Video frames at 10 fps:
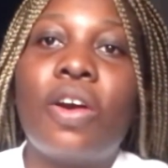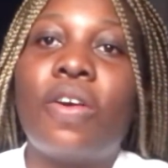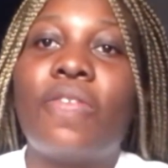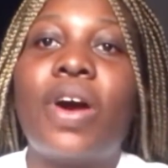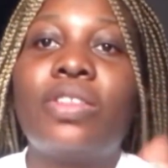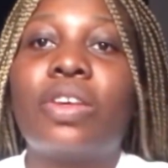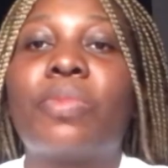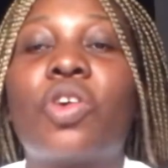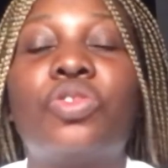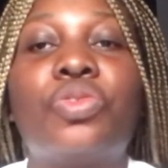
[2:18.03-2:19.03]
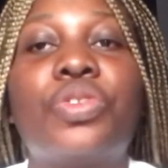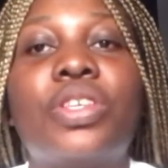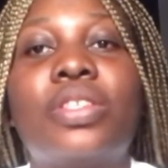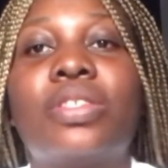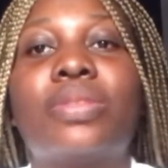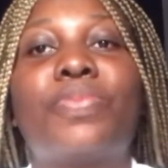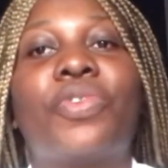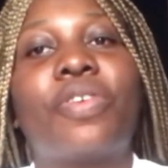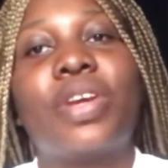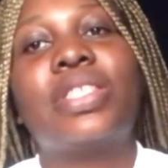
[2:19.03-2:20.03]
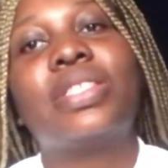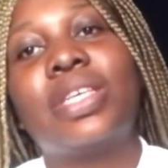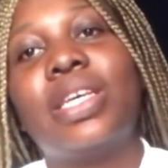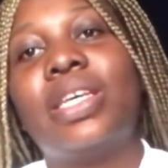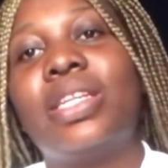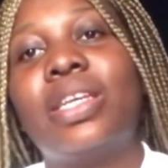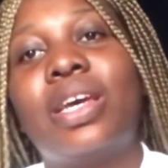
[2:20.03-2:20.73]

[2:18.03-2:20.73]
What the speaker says: of how the country is progressing,